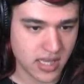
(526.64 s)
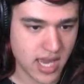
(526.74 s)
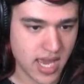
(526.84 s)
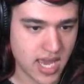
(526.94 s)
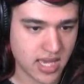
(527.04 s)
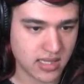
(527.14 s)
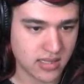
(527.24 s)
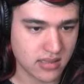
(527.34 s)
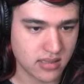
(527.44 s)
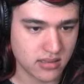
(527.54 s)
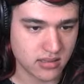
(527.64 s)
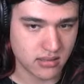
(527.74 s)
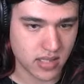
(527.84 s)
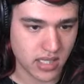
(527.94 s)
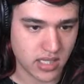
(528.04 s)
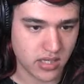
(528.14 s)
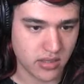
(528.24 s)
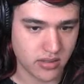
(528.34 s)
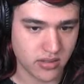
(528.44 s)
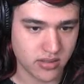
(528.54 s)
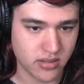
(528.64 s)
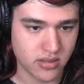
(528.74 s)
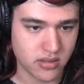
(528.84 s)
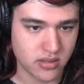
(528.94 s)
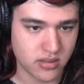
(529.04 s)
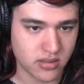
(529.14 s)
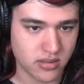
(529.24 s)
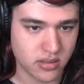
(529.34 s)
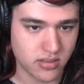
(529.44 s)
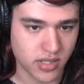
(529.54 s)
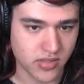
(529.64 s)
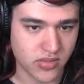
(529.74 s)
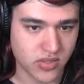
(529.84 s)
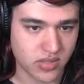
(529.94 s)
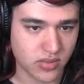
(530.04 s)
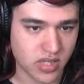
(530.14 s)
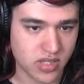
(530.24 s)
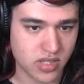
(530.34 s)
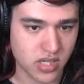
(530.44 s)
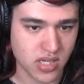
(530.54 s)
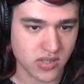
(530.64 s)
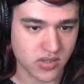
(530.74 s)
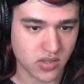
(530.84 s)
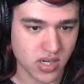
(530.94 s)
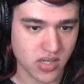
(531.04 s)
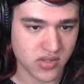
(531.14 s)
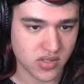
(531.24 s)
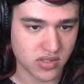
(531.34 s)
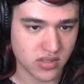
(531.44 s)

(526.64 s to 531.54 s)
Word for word: Ha! Thank you. Oh my sweet Jesus Christ.